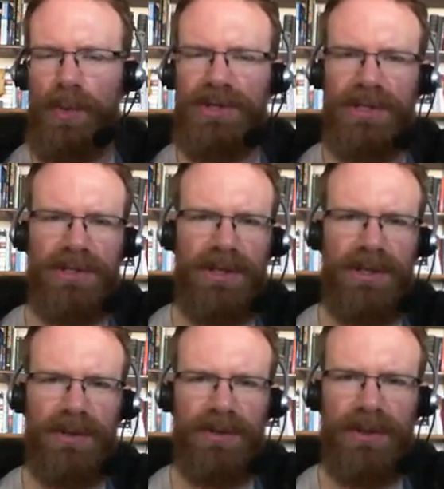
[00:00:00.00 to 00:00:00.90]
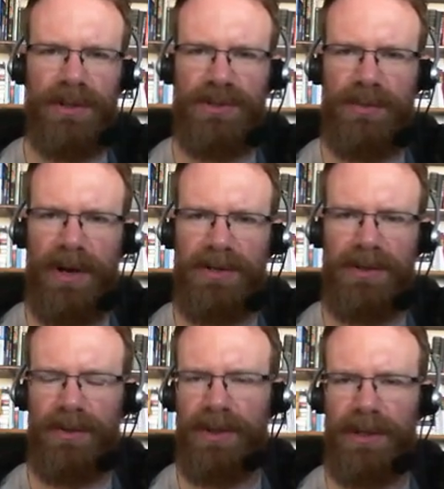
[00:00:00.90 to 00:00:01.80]
which is the uh,
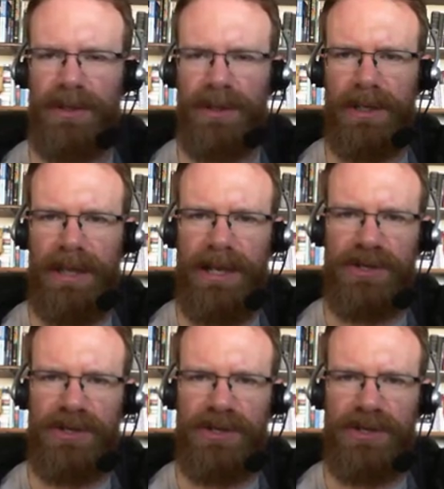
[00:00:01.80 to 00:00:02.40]
Sumerian or the uh,